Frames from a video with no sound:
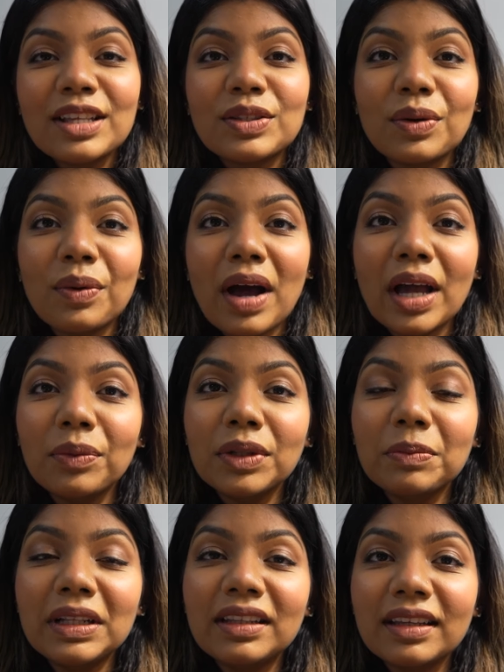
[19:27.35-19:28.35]
So I
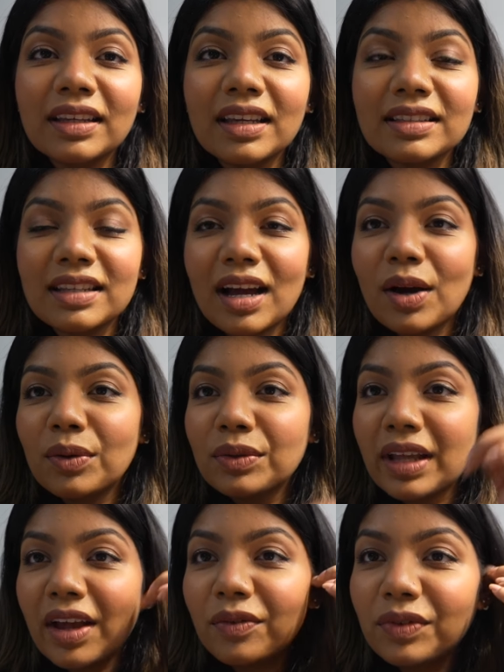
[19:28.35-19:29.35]
will be linking
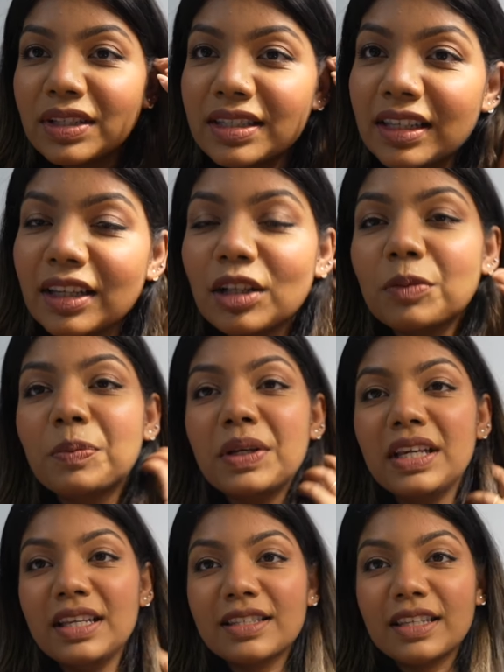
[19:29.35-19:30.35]
down every single
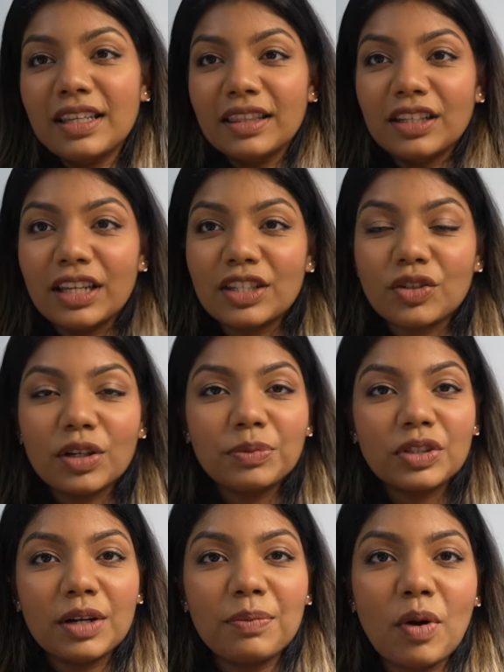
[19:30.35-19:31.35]
piece in the
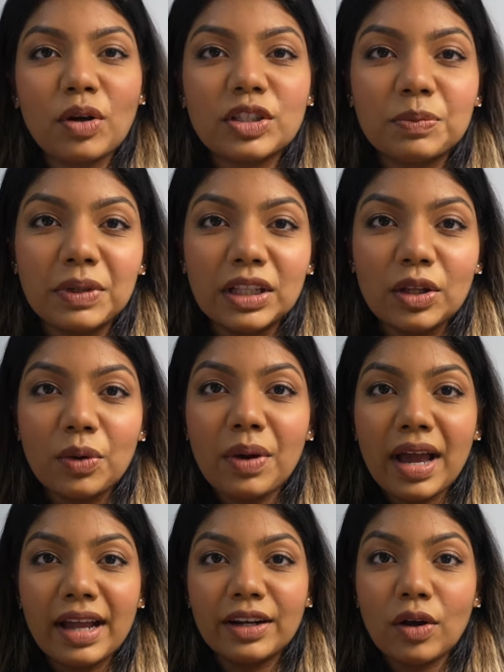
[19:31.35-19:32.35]
description box
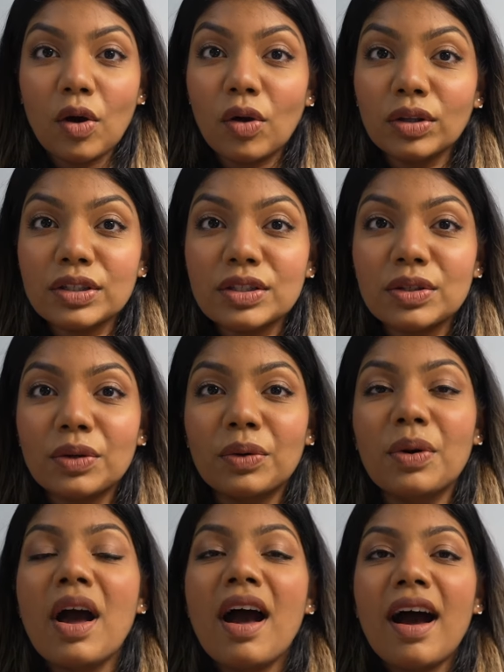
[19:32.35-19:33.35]
below, and
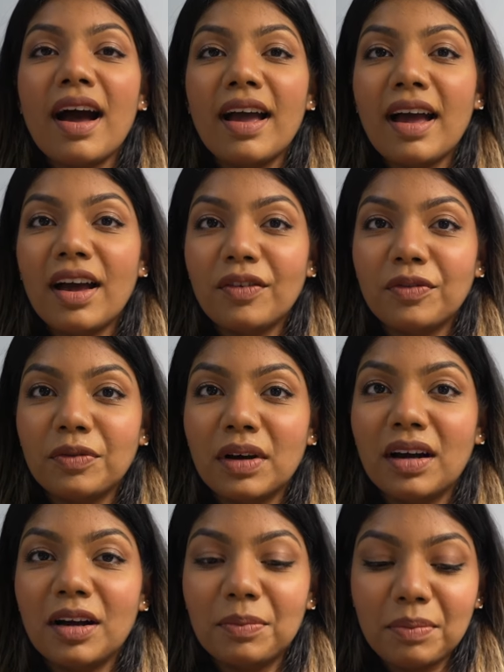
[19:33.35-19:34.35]
also I have
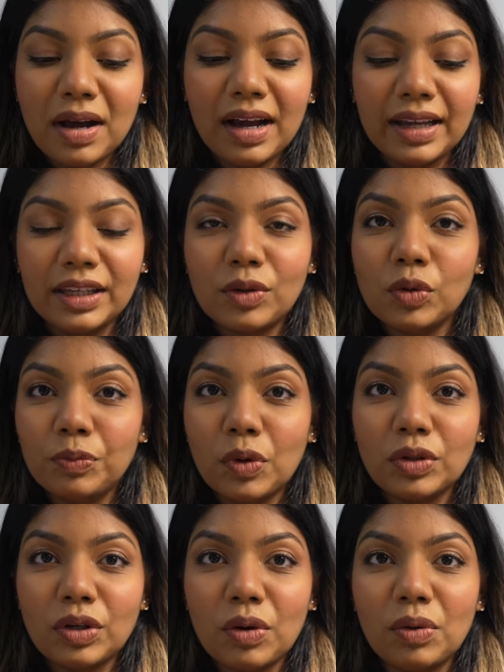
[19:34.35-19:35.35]
uh, my
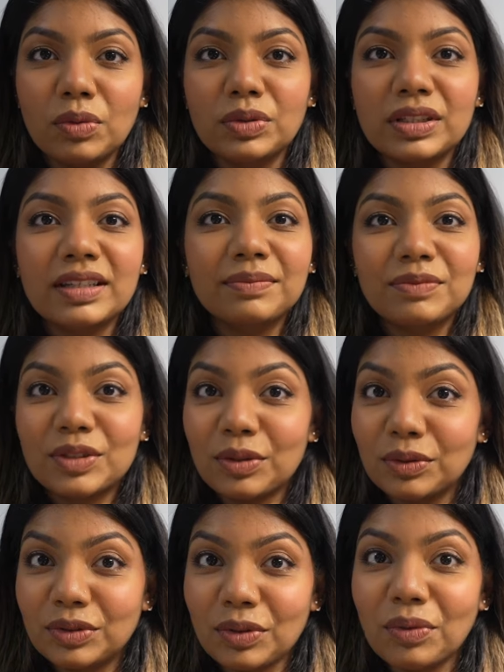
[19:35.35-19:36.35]
coupon code,
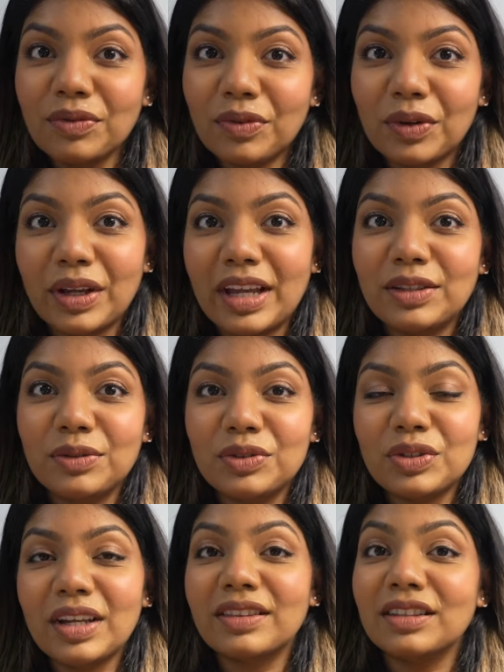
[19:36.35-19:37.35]
so don't forget
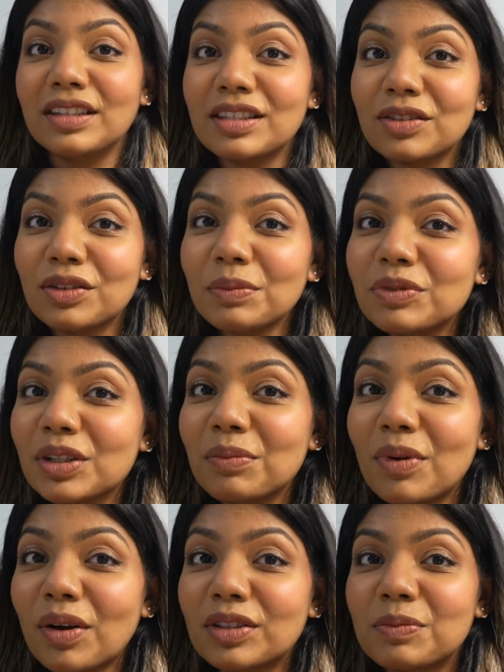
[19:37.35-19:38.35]
to check the
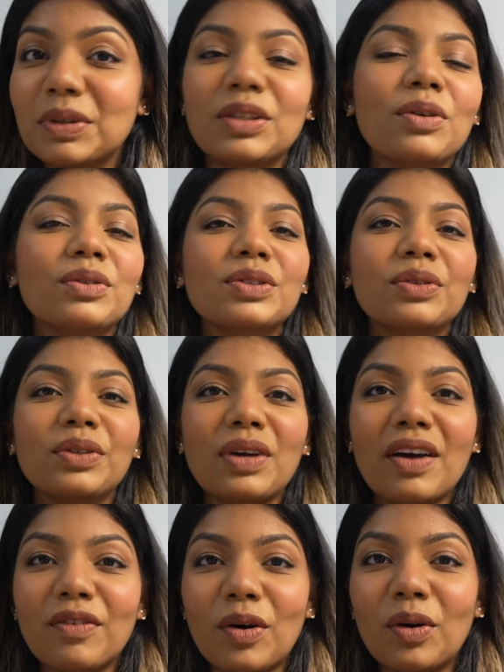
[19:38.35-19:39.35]
description box below so
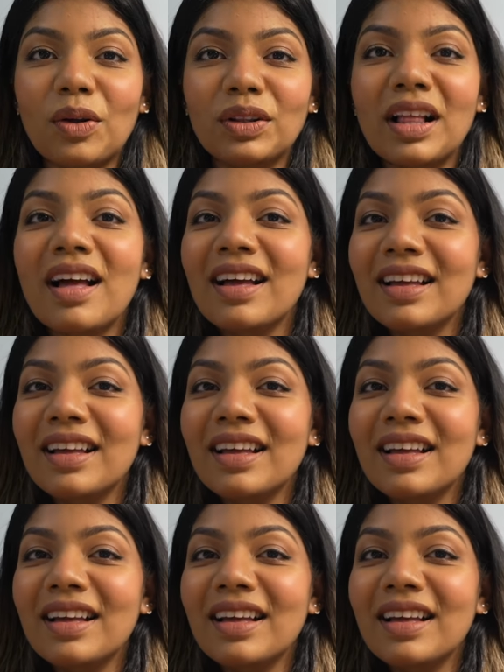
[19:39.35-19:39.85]
you have all